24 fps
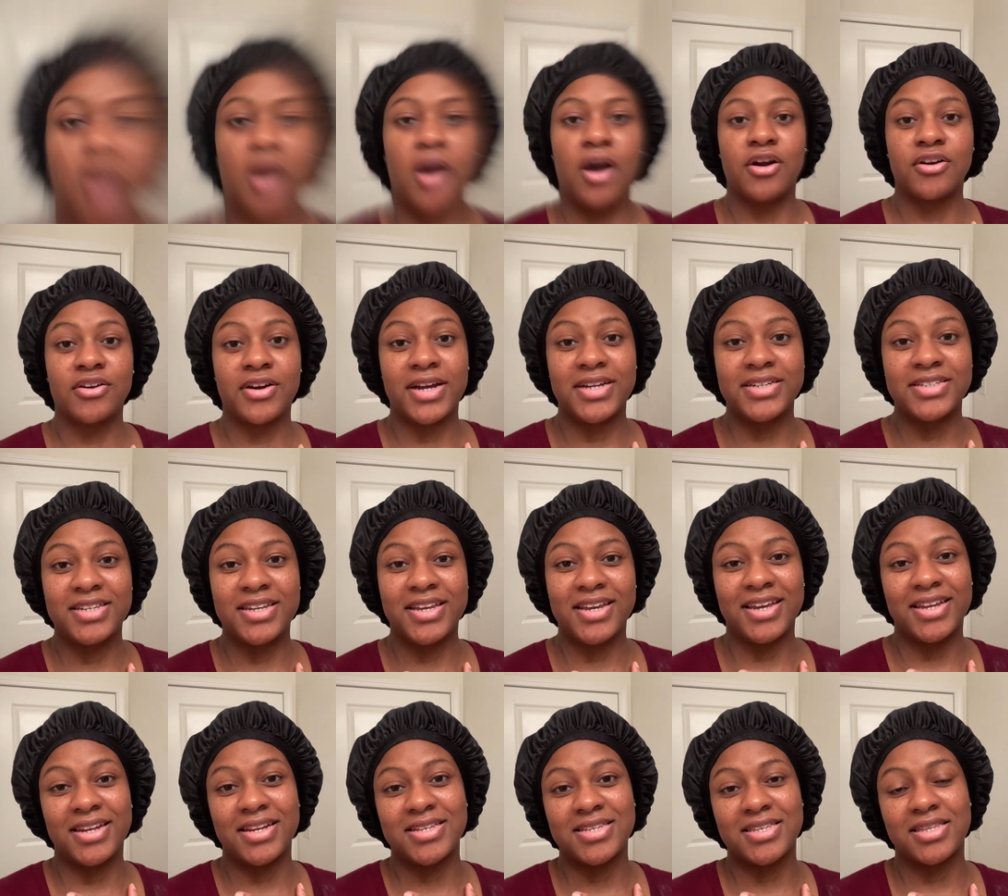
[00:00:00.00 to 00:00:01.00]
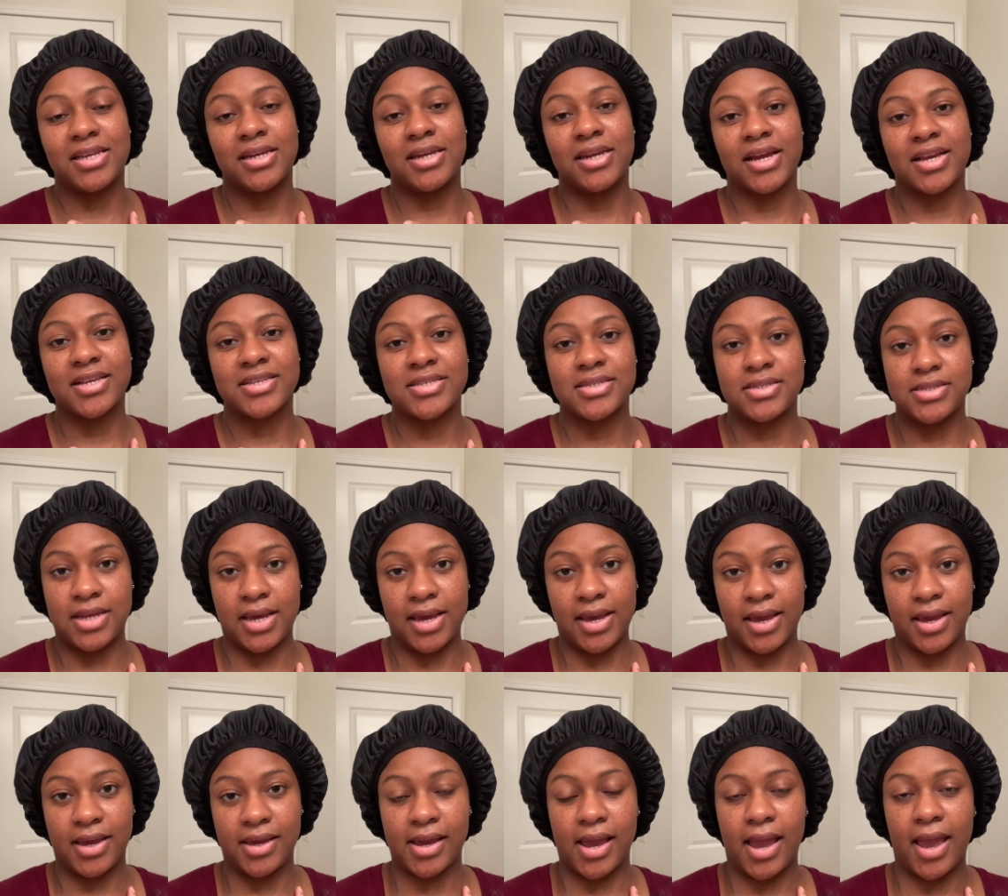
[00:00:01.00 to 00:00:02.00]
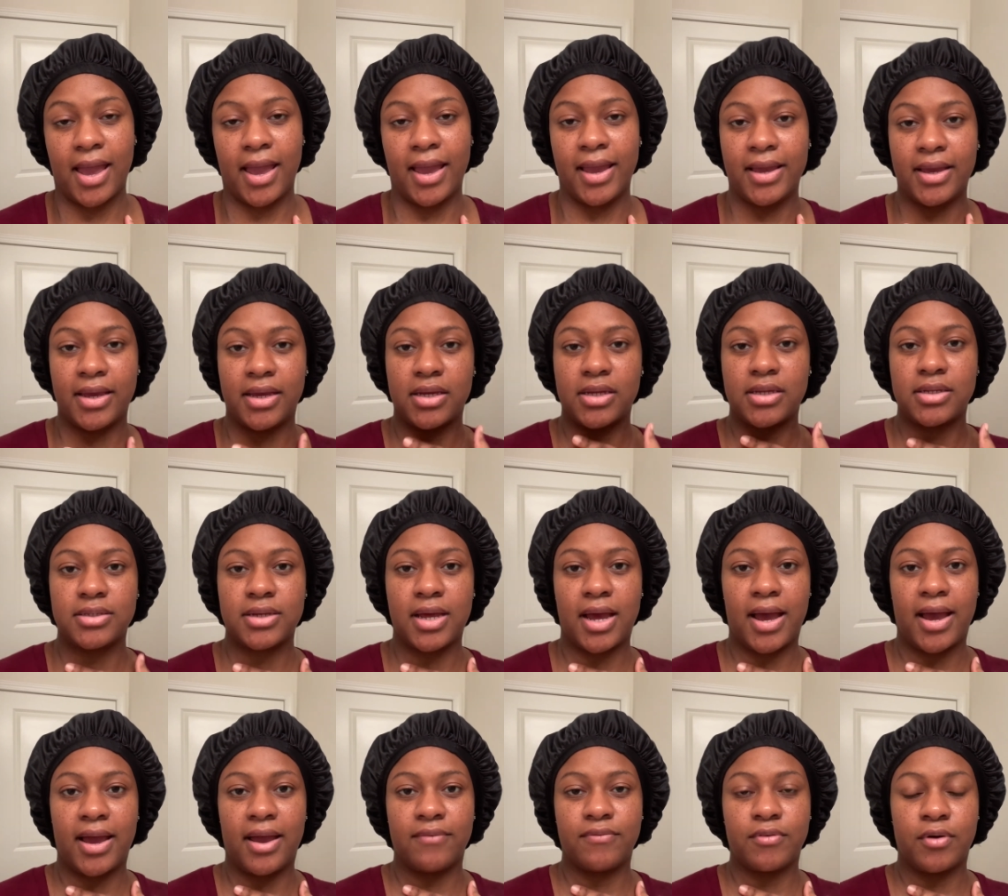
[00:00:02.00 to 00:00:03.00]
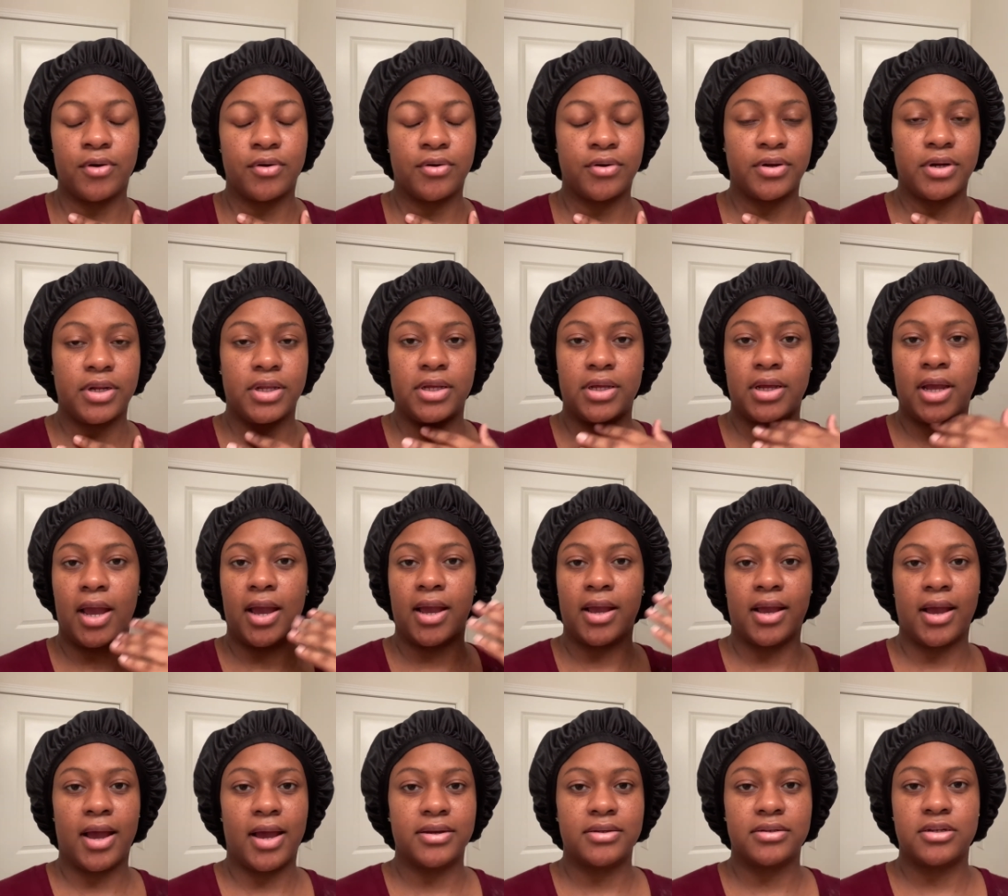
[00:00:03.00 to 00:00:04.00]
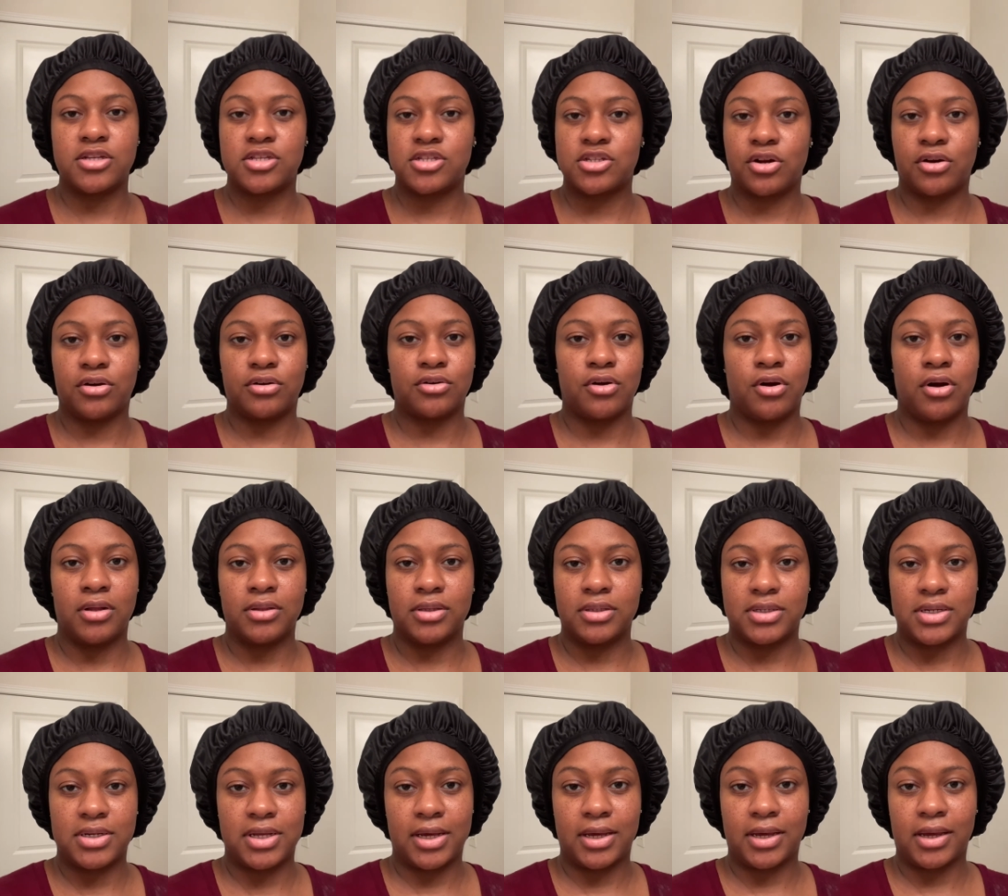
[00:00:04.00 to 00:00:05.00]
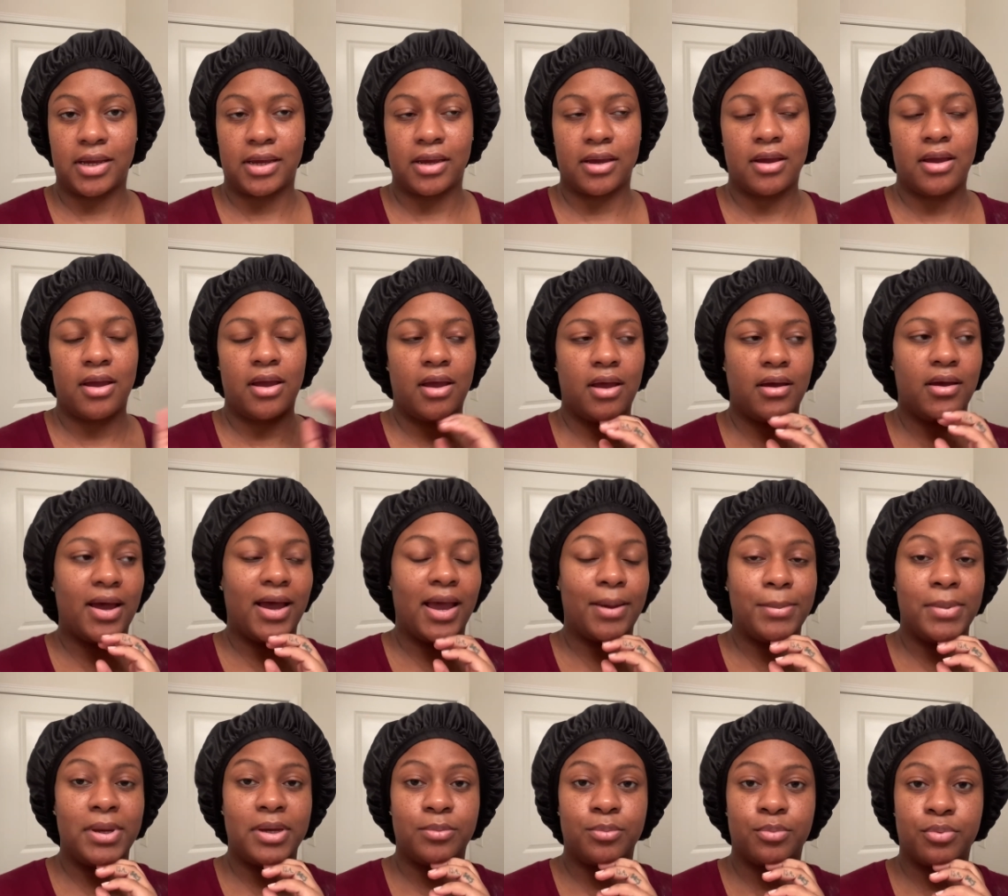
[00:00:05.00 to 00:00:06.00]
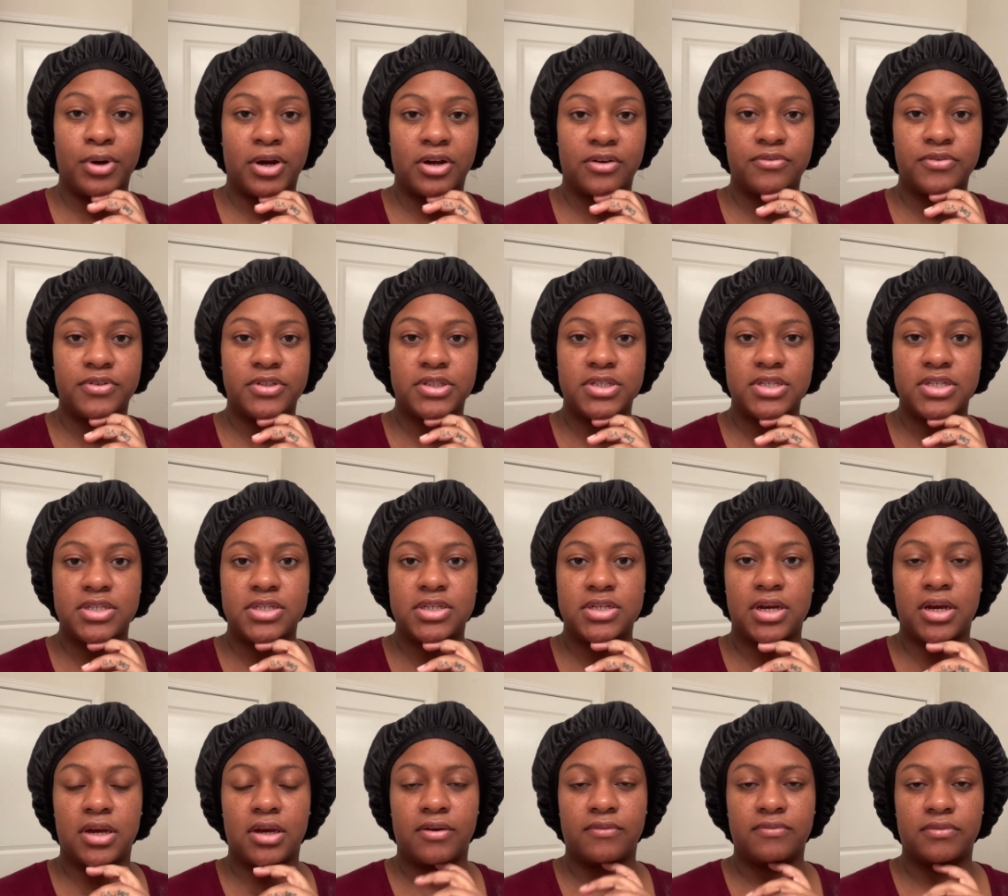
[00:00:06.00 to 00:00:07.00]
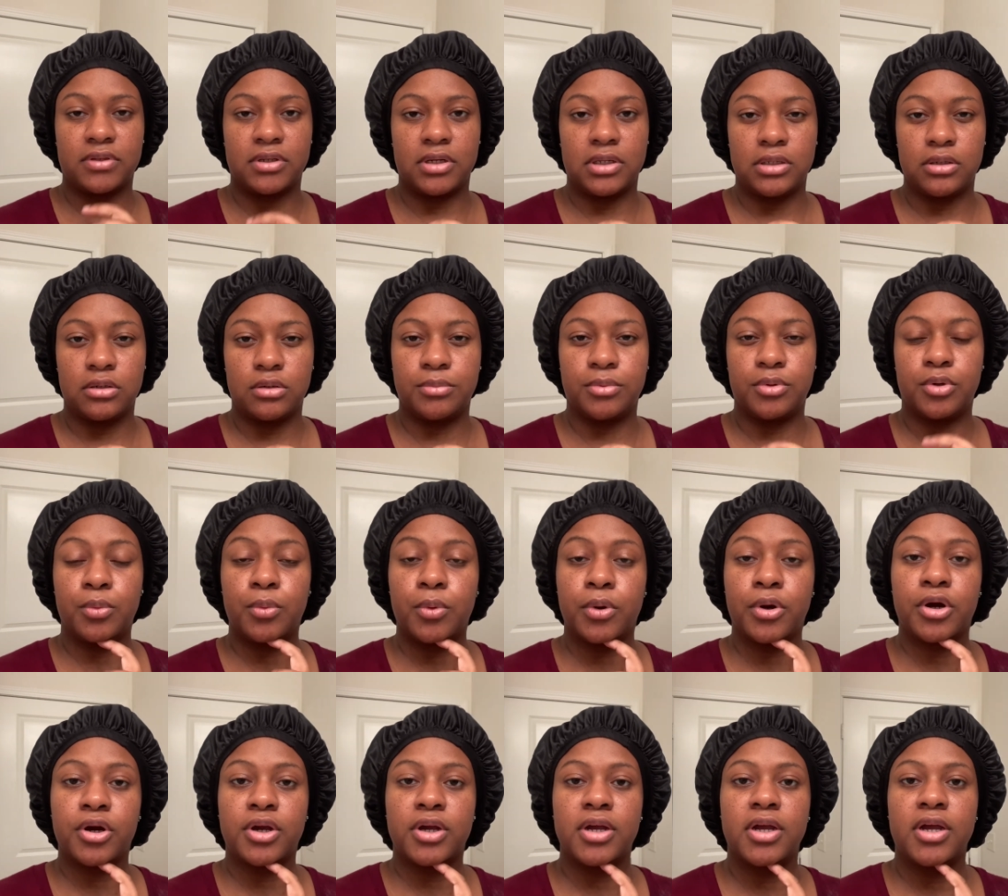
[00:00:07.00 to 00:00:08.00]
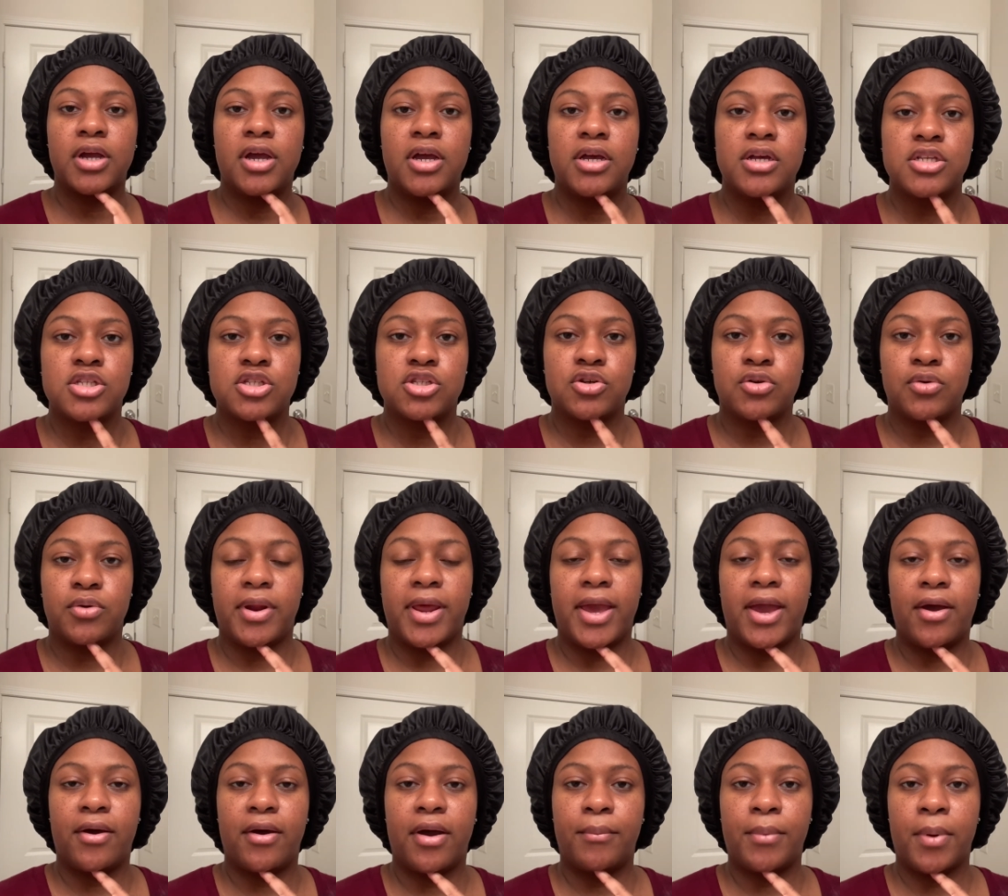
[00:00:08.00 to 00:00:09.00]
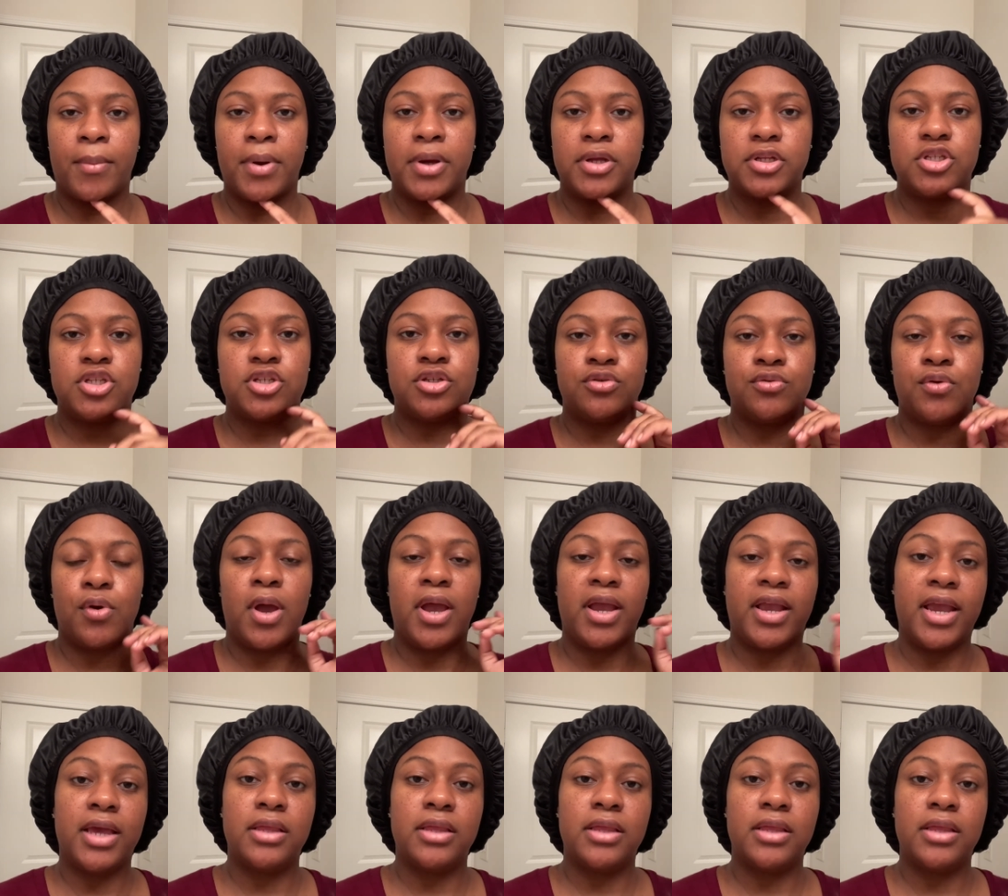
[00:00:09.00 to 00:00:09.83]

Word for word: All right, it is the next day, and I've already gotten a start on the day. I made breakfast, I've done a little bit of work, so now I'm about to get